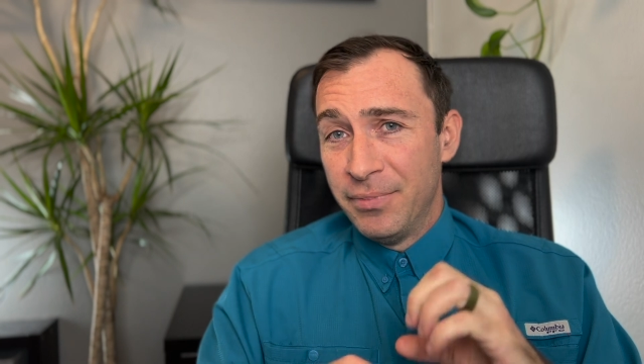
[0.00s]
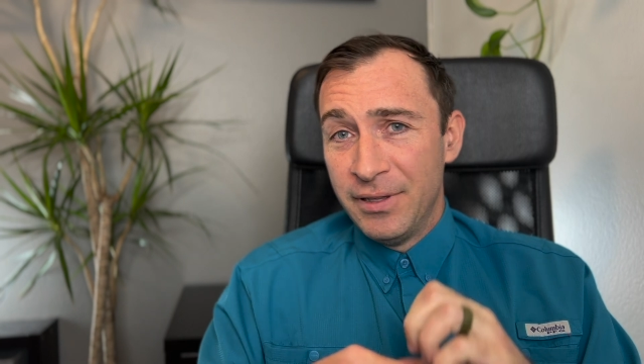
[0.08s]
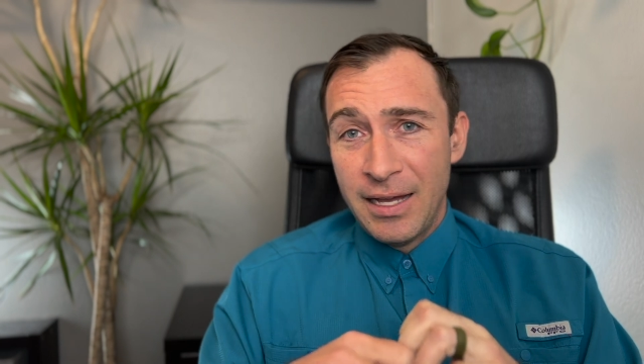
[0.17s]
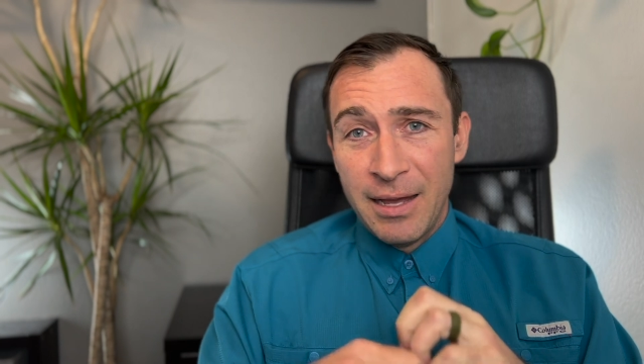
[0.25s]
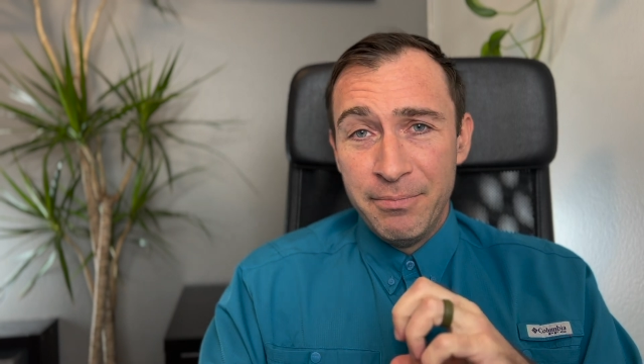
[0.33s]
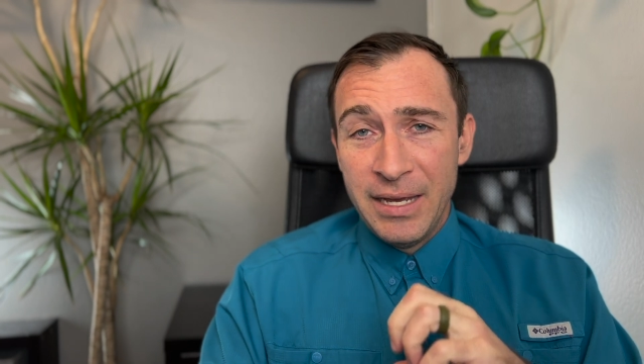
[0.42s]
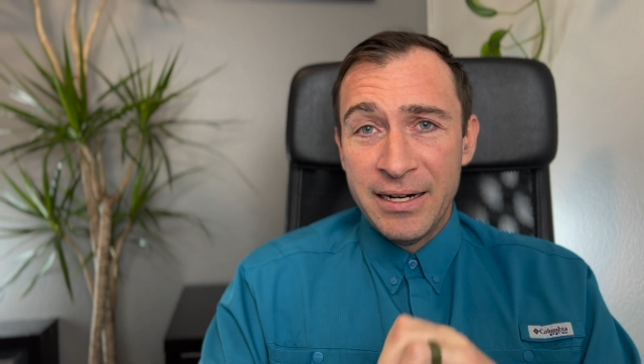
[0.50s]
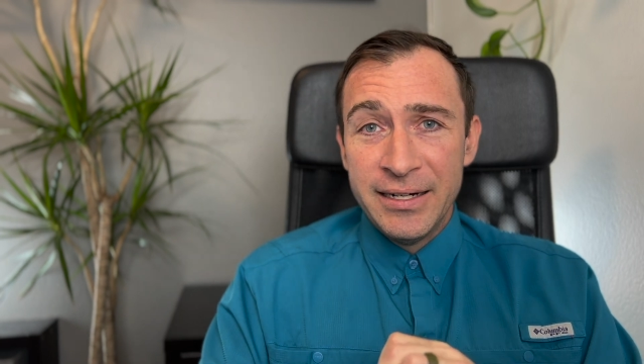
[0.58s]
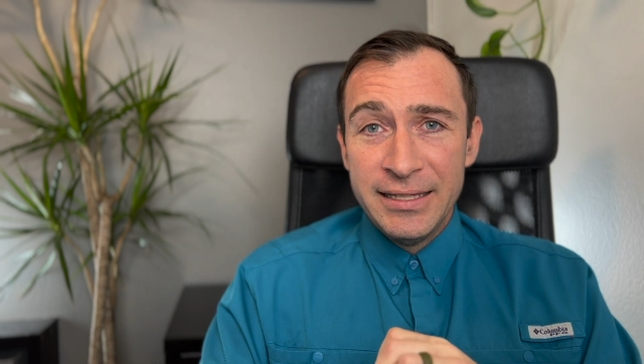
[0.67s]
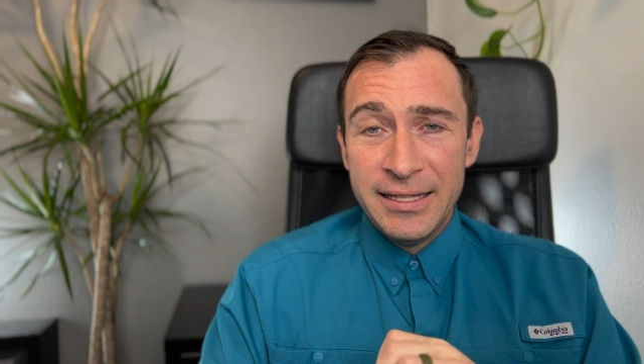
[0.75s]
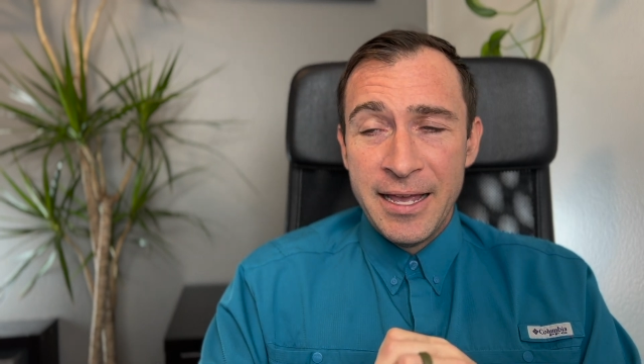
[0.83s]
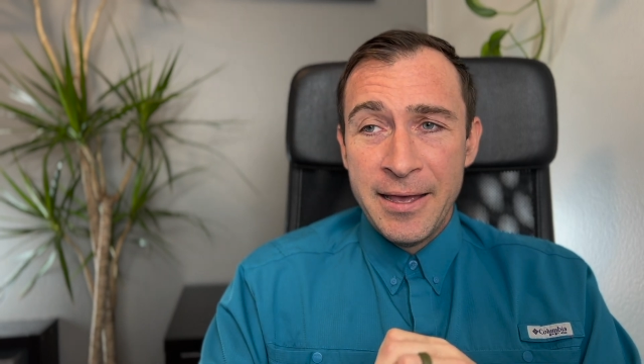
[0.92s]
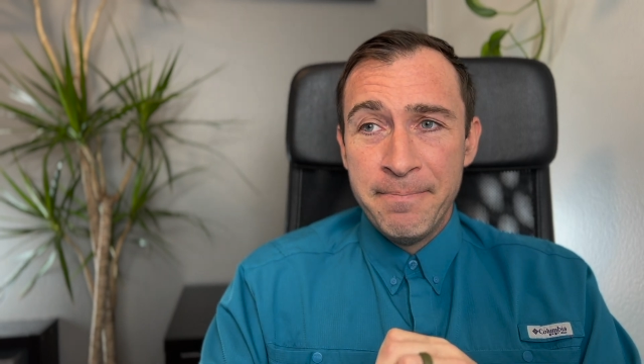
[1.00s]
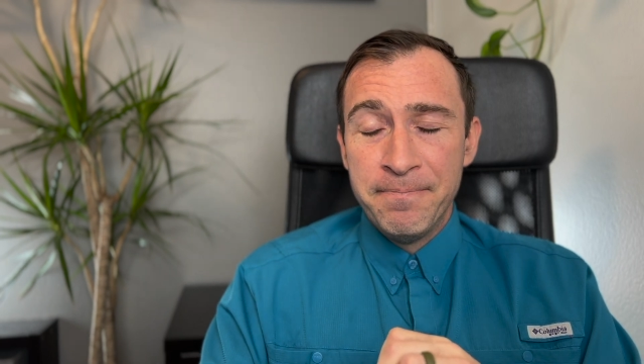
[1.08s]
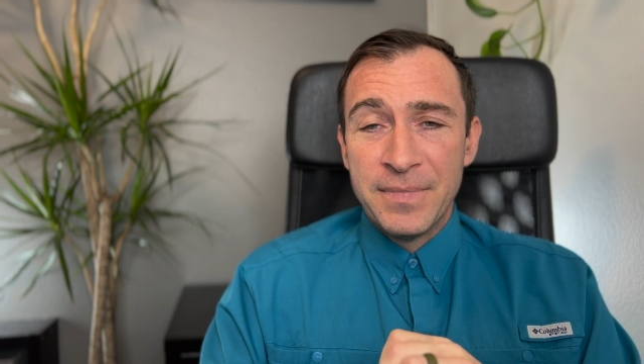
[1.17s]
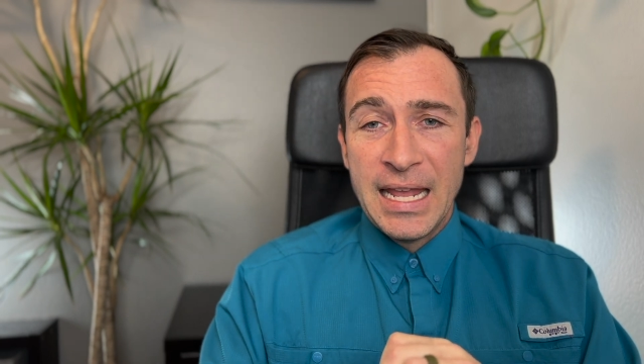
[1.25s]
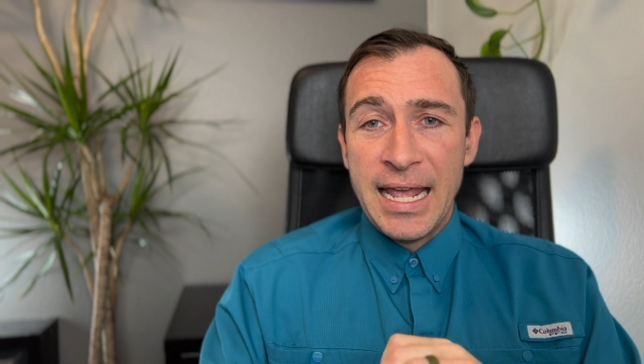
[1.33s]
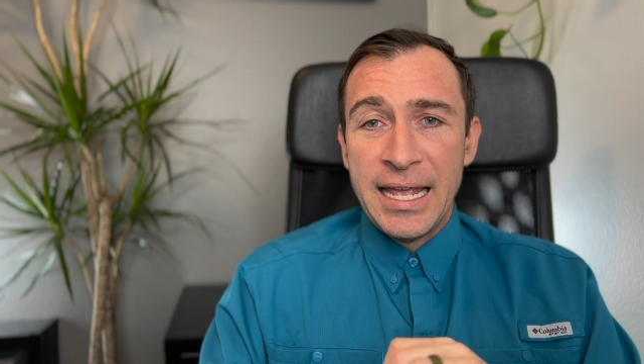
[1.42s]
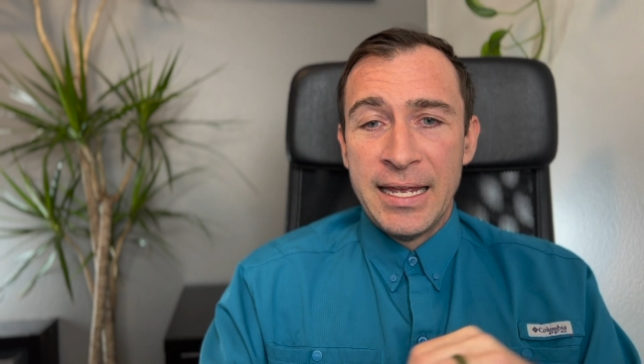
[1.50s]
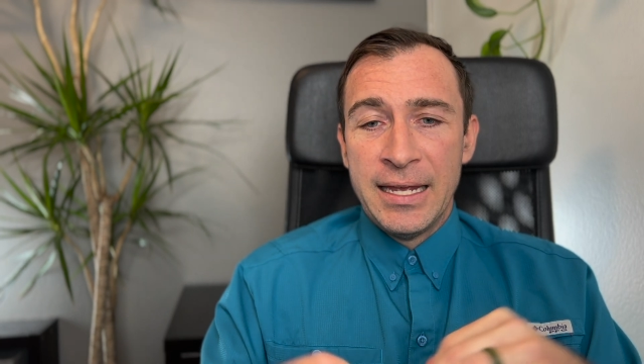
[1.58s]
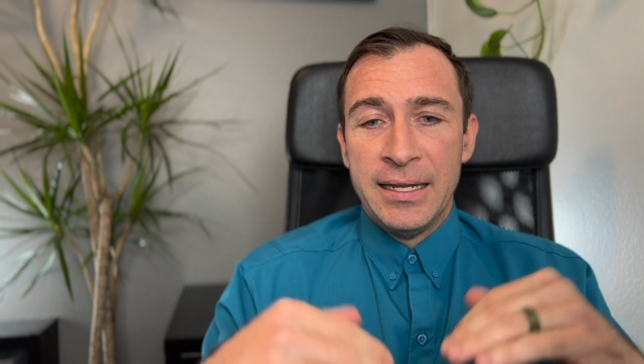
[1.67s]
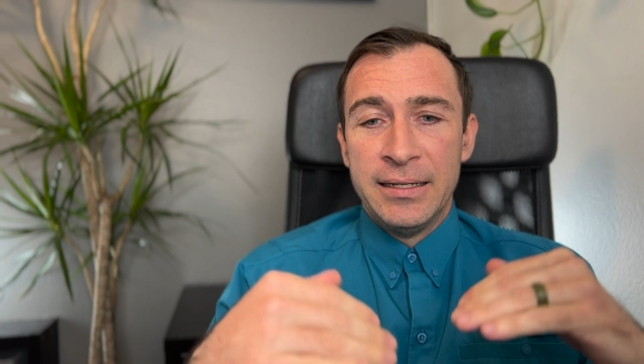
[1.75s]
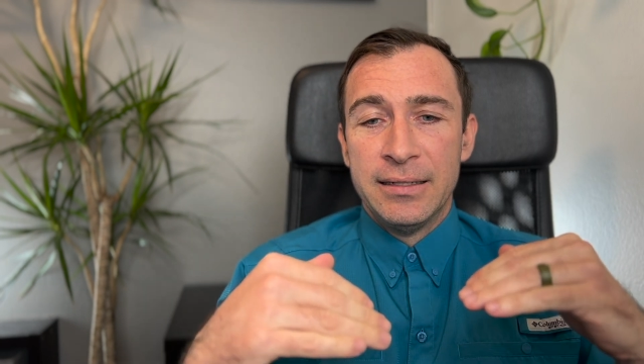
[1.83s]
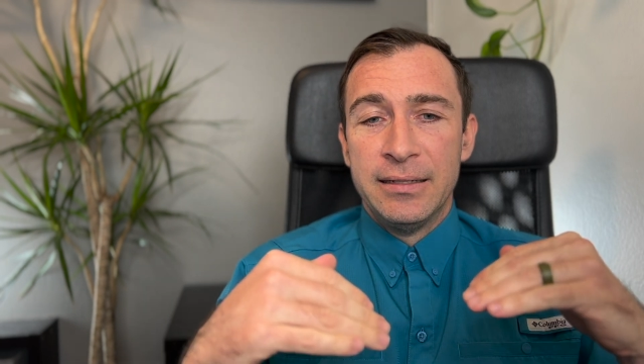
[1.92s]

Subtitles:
I buried them, and